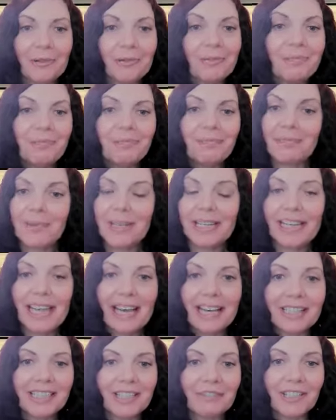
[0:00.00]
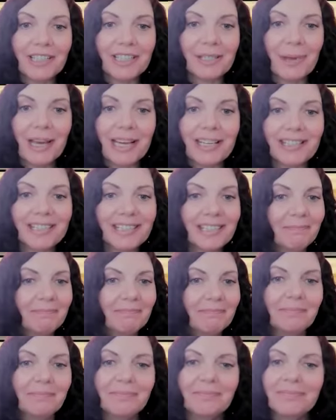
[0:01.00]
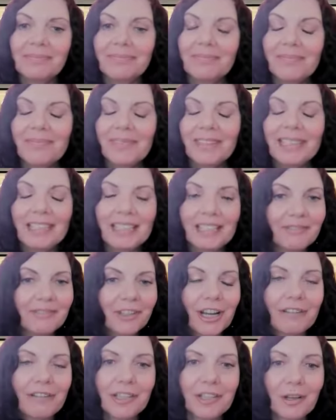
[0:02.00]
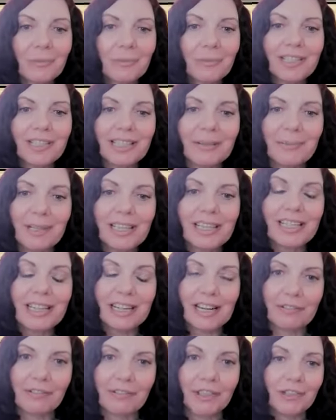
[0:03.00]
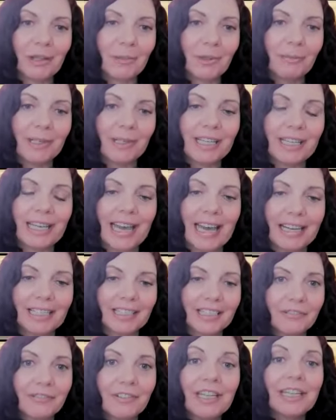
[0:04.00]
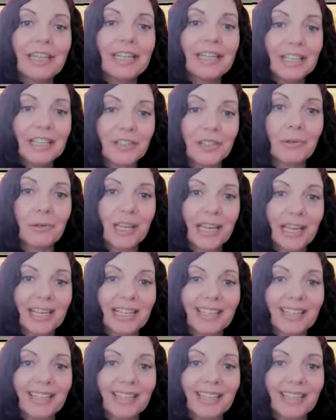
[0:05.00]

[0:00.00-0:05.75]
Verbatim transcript: know, being active is best. If you're having trouble sleeping and you're having trouble being active, it's